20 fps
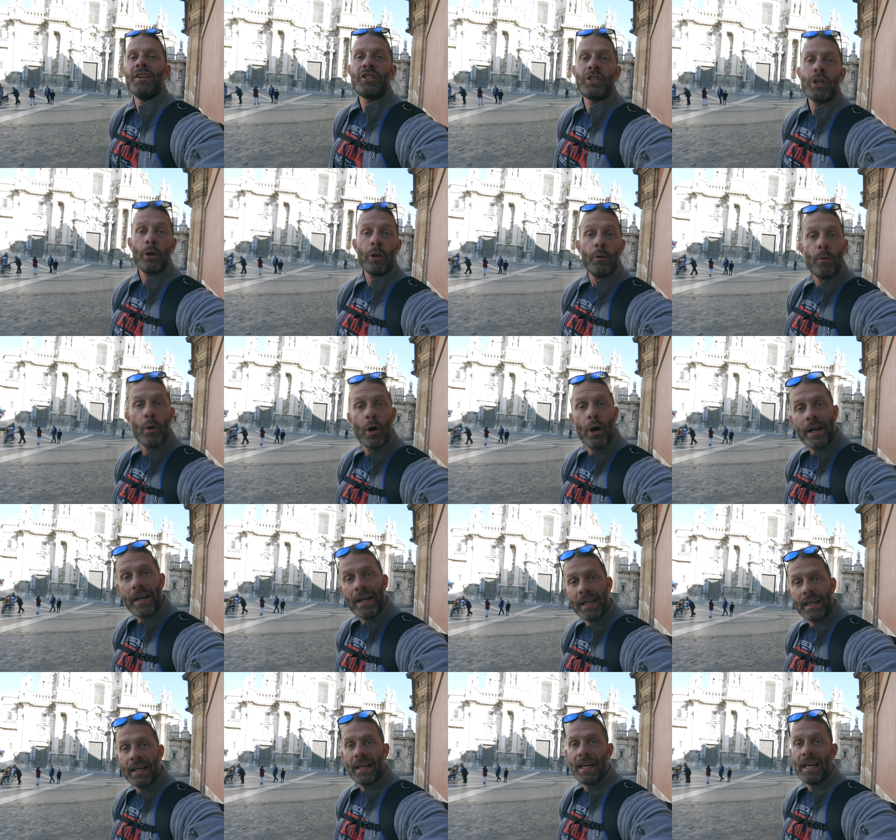So the
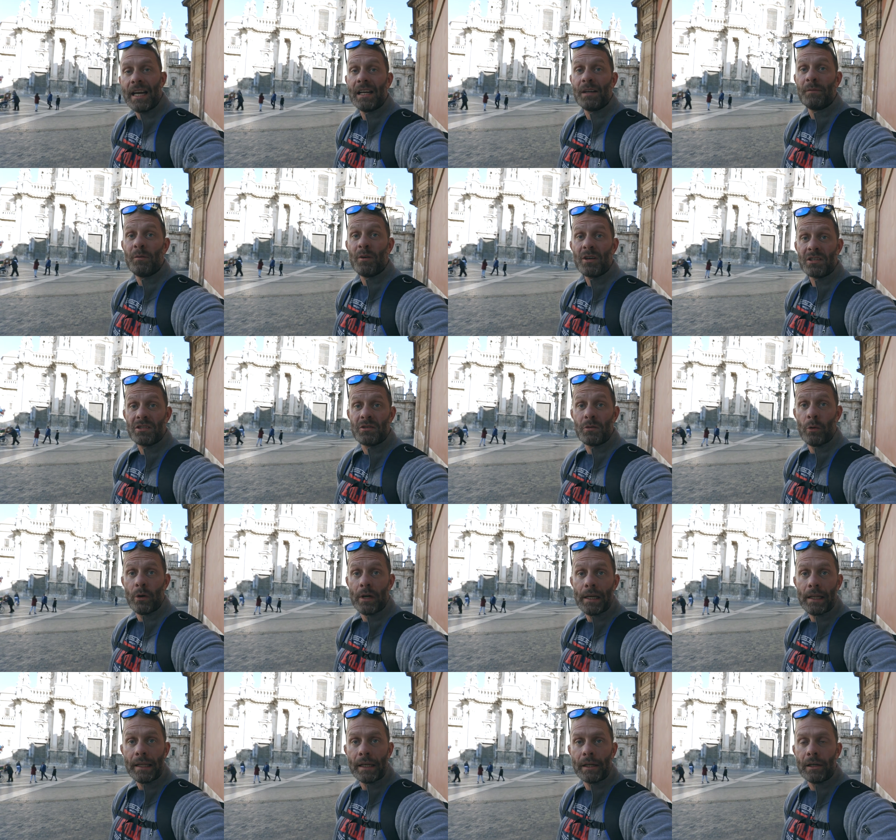verdict, it was
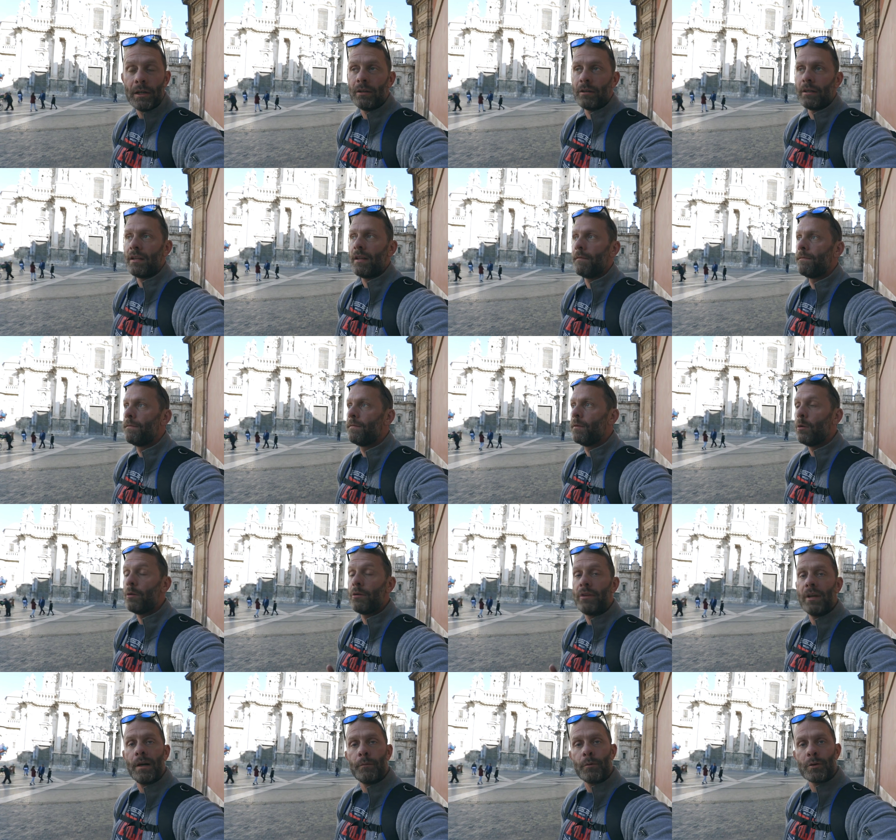really good. The food
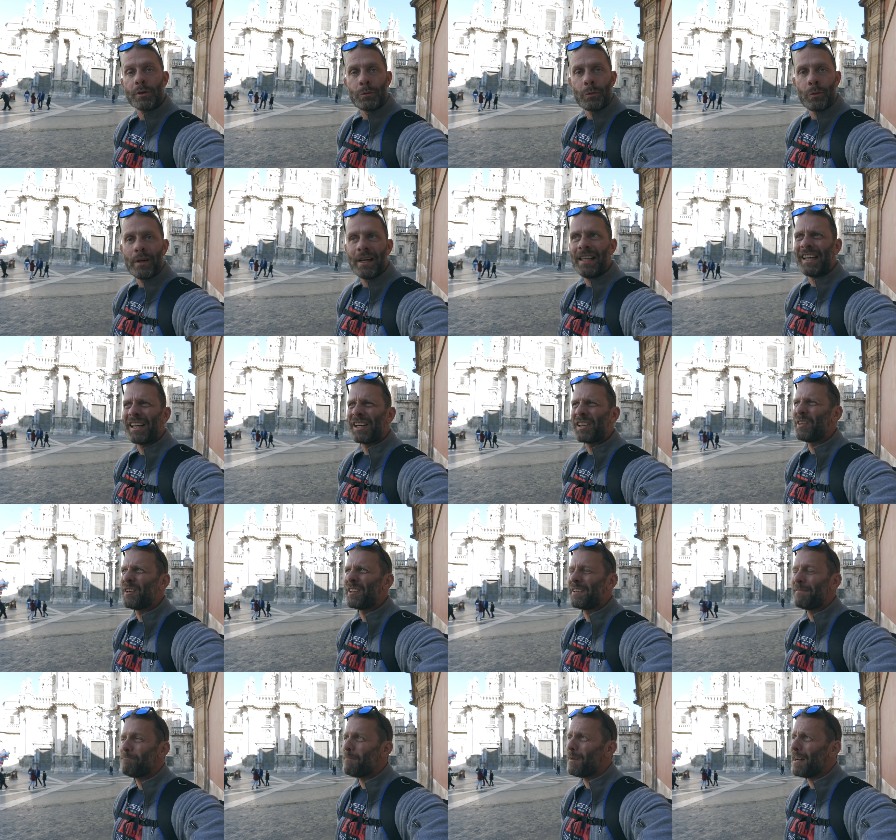there was really
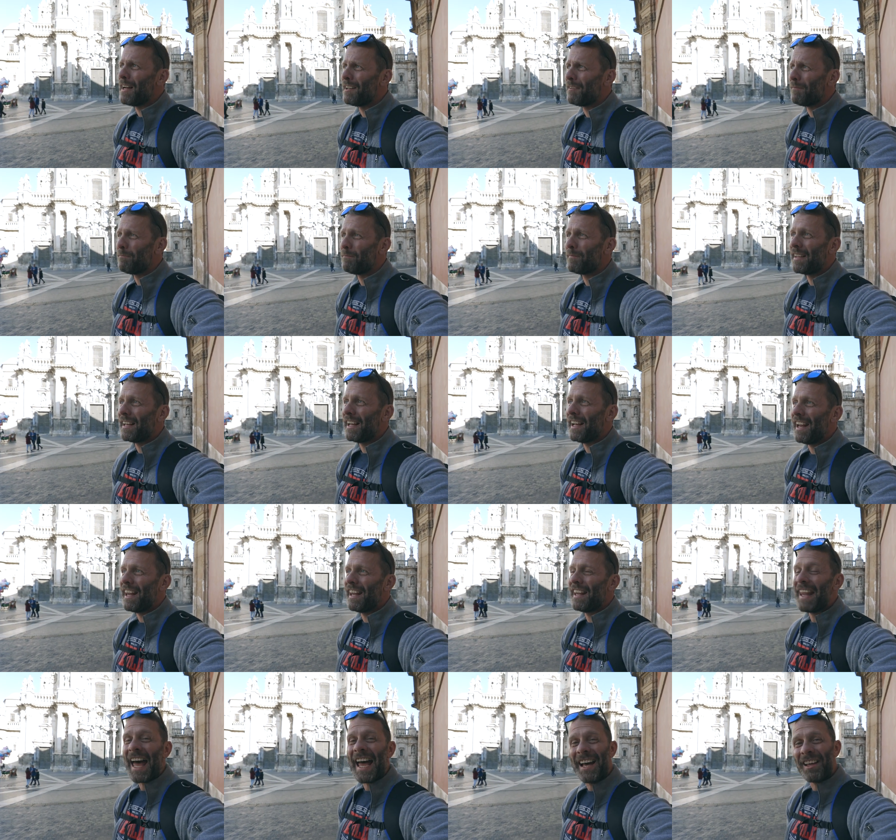good. Well,
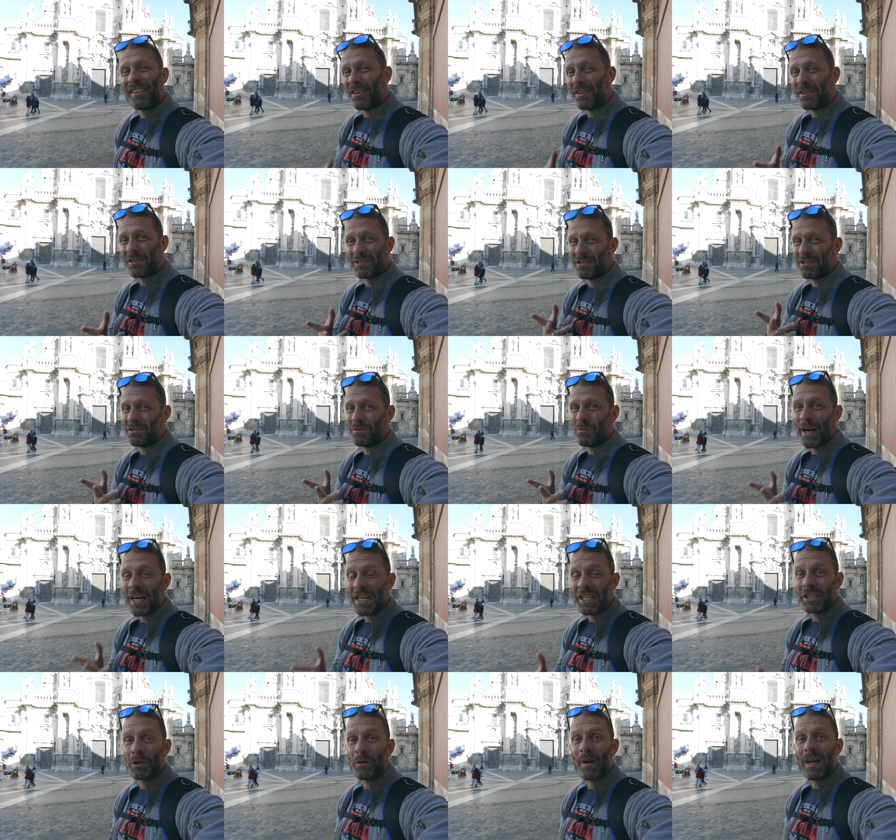like those
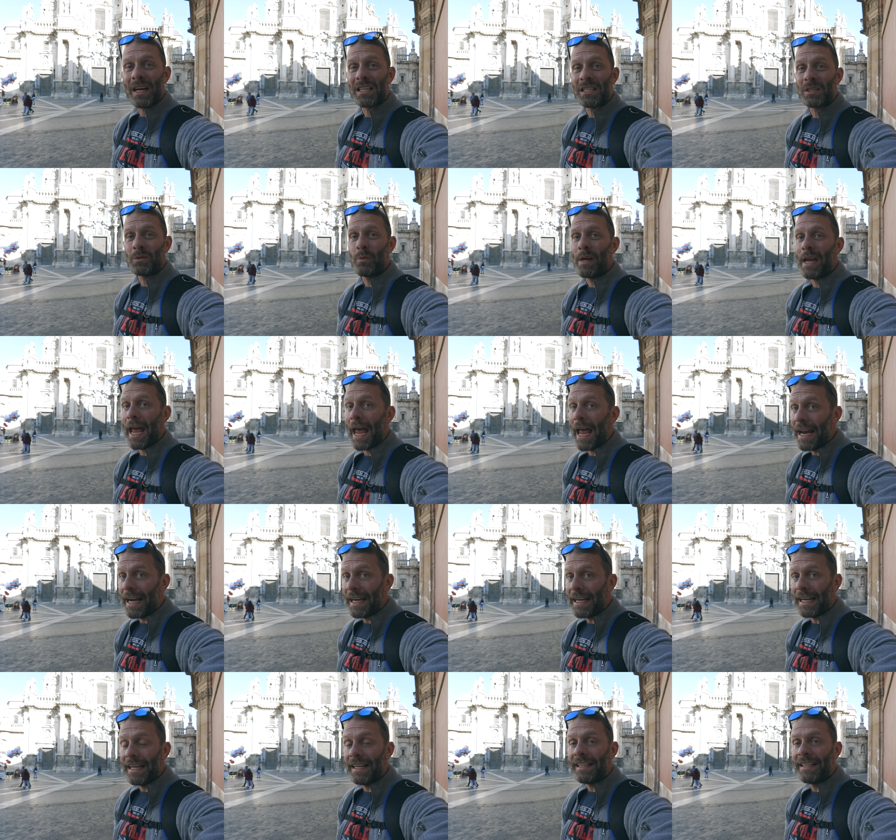restaurants we
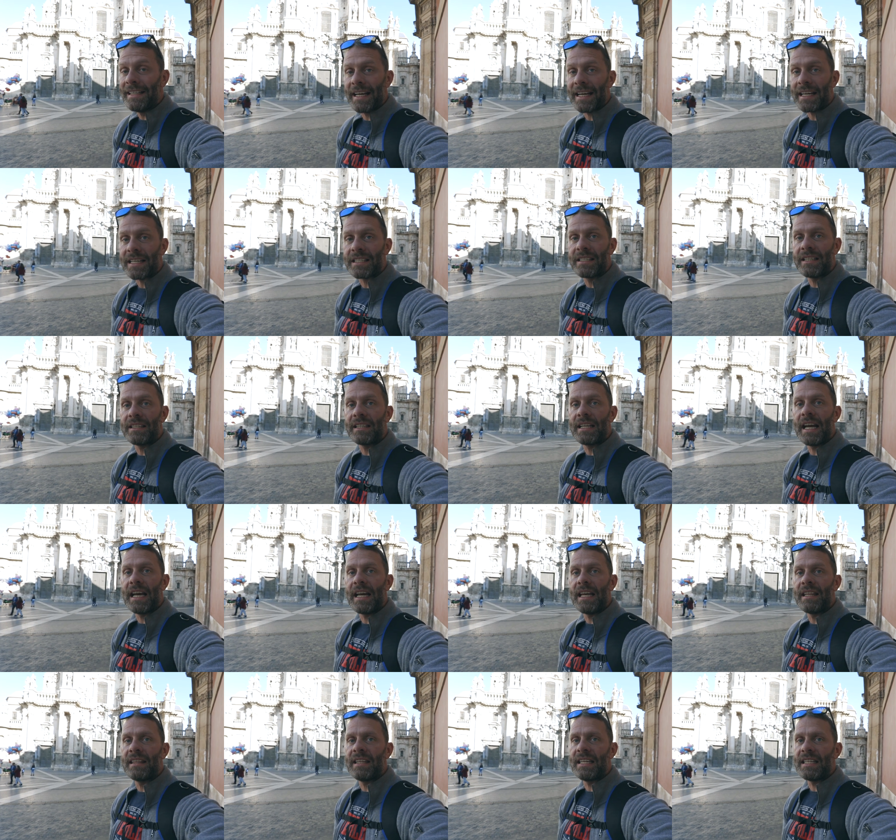ate in
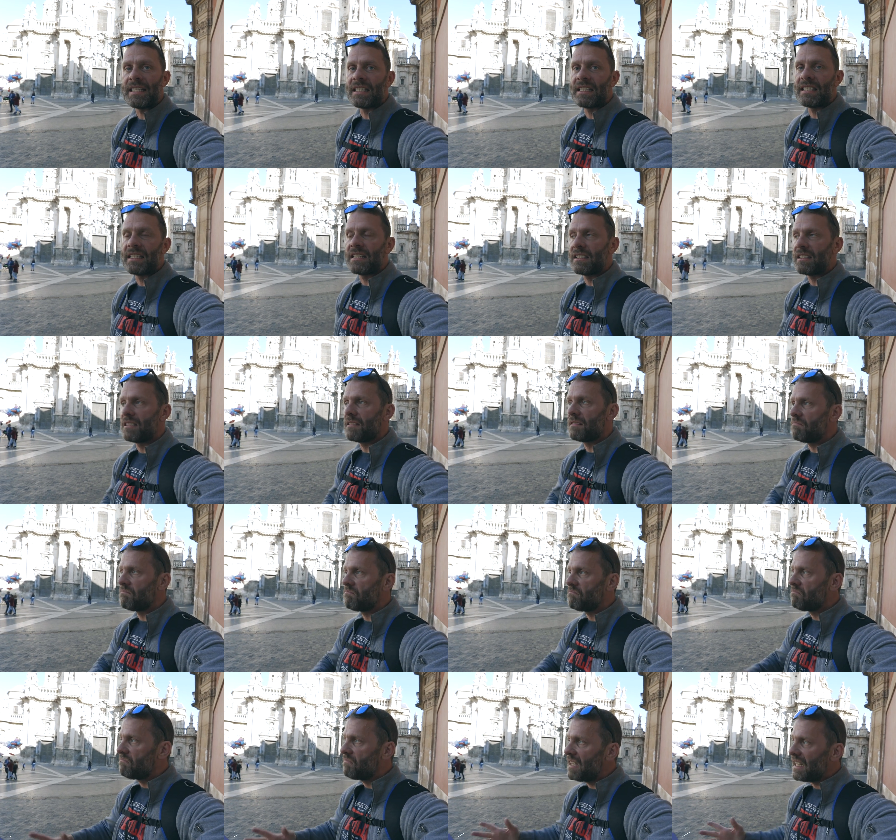yesterday, this
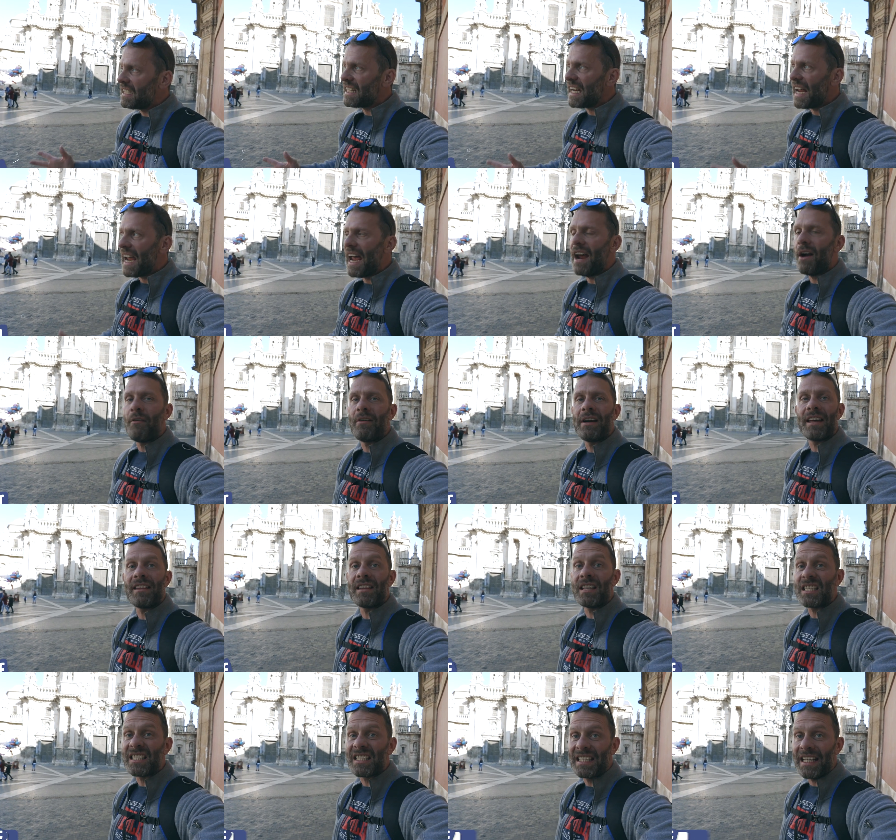this area,
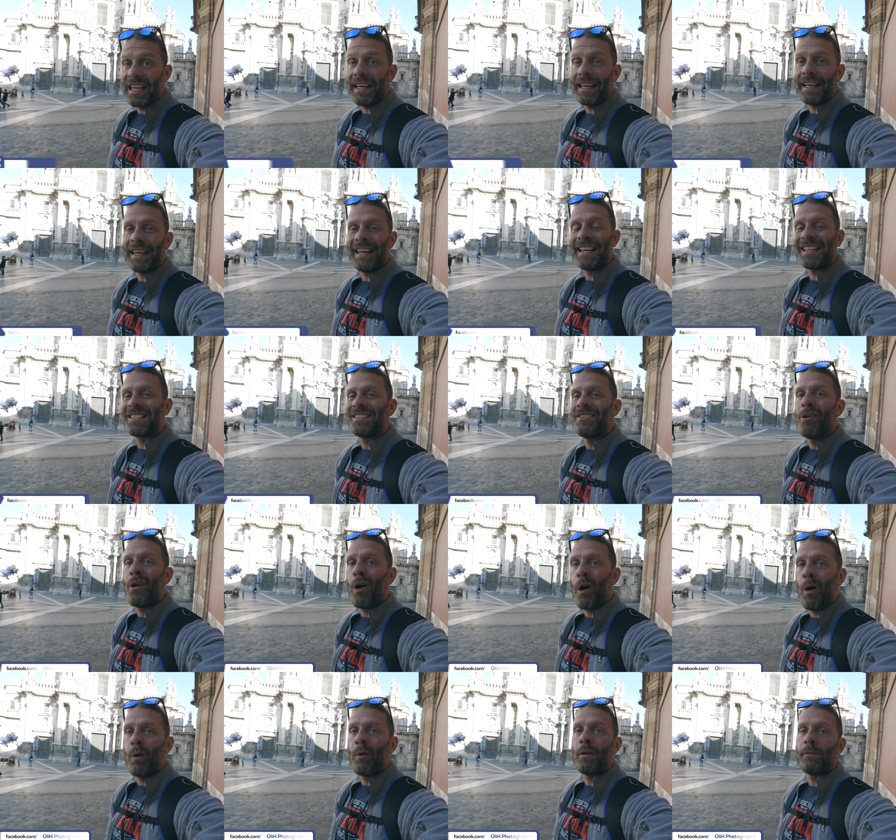this city is
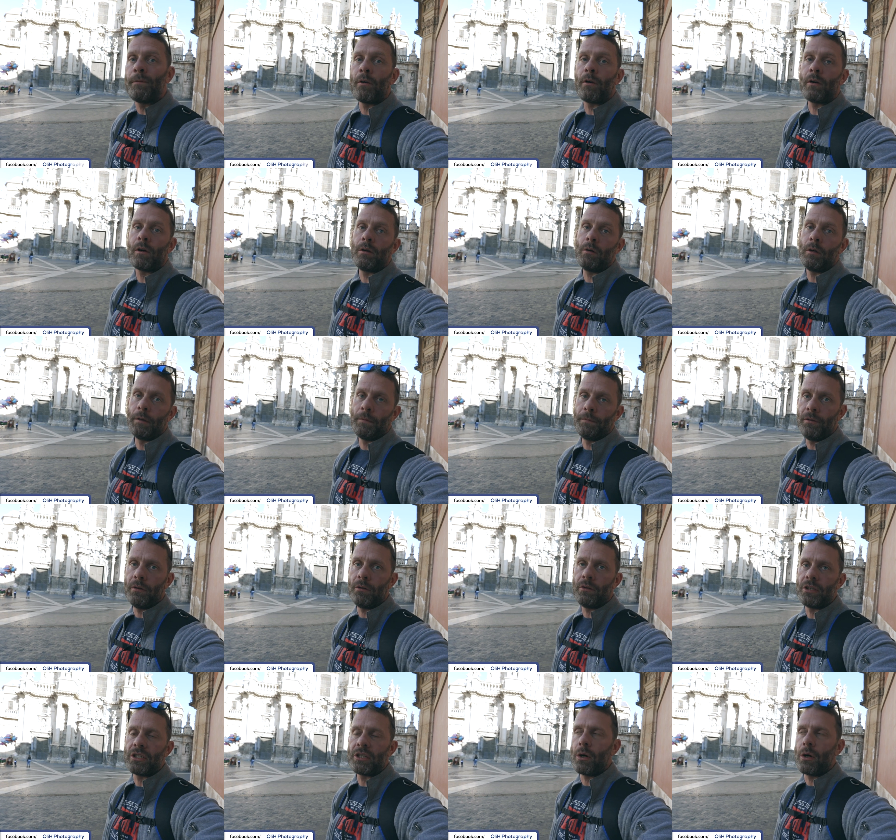known for good food.